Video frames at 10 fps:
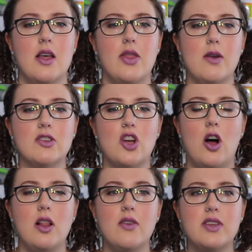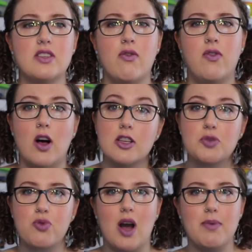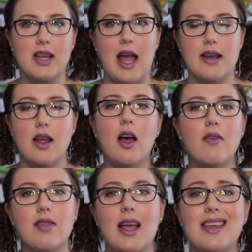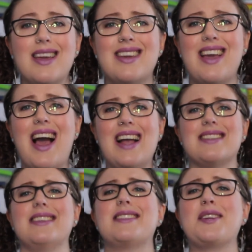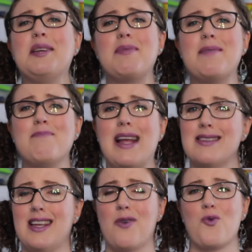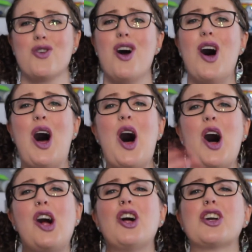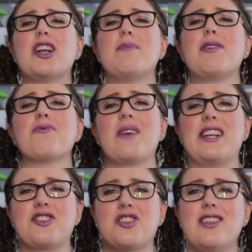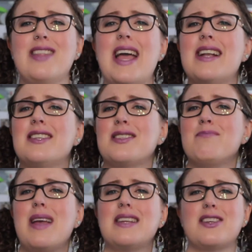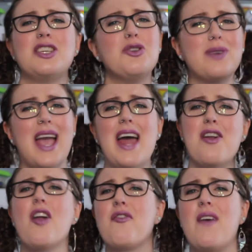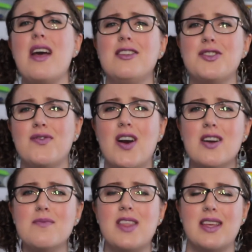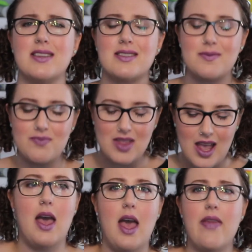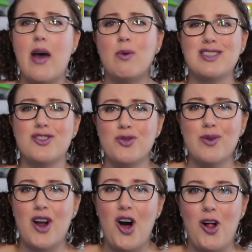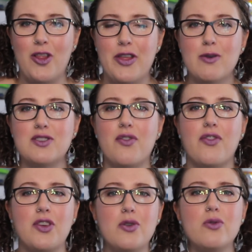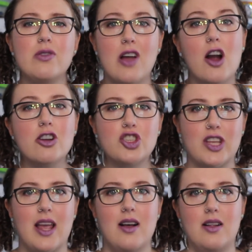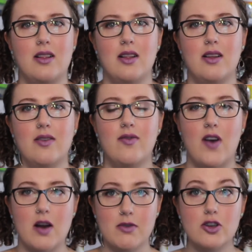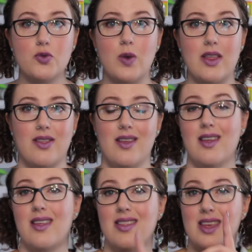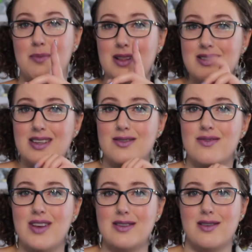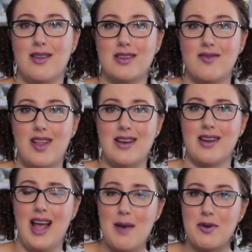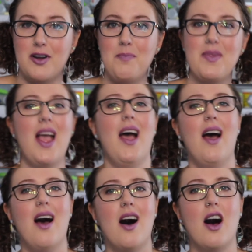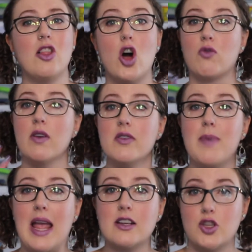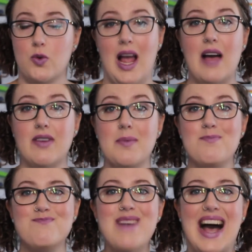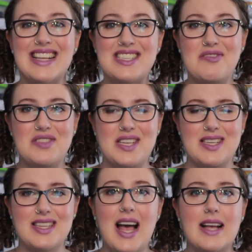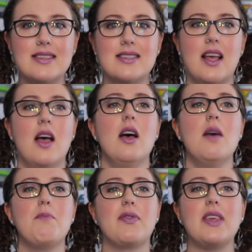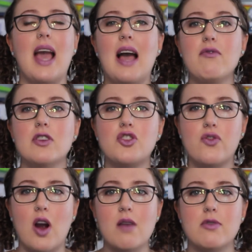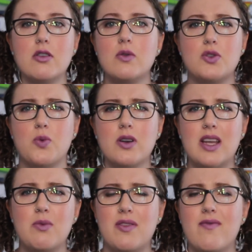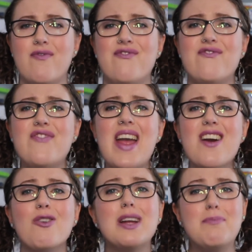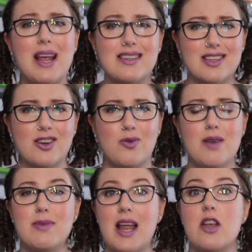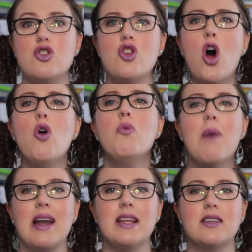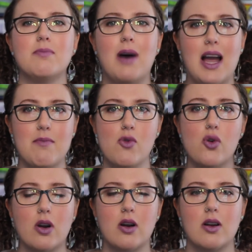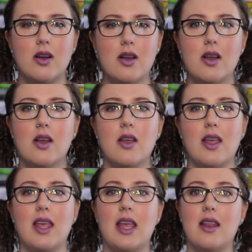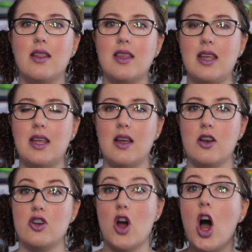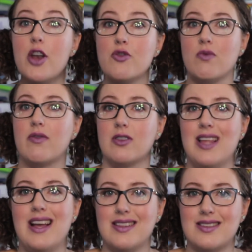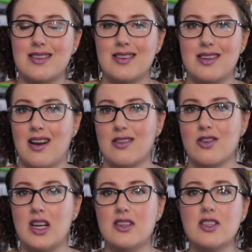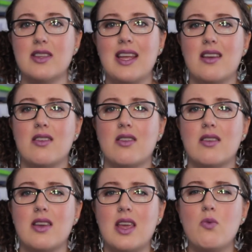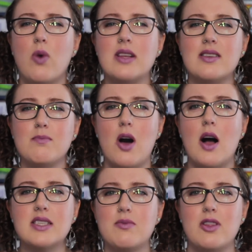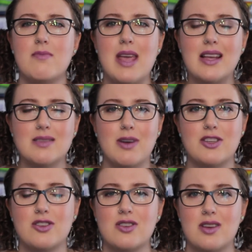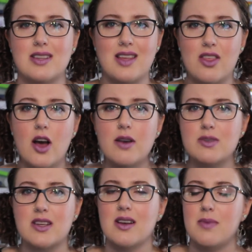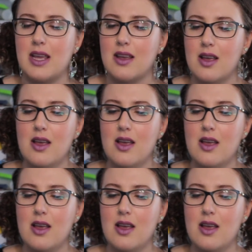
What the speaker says: there was all of this false propaganda of like, guys, it's gonna be amazing. We're all gonna be rich. The land is amazing. You cannot fail to farm this. And that wasn't true at all. There was a few large-scale farmers with the ability to invest in lots of land and capital along riverbanks who were having massive success, but the average farmer who was working with very basic equipment and no money to buy more in the non-Riverlands territory, just like it wasn't possible to make as much as they thought it was going to be.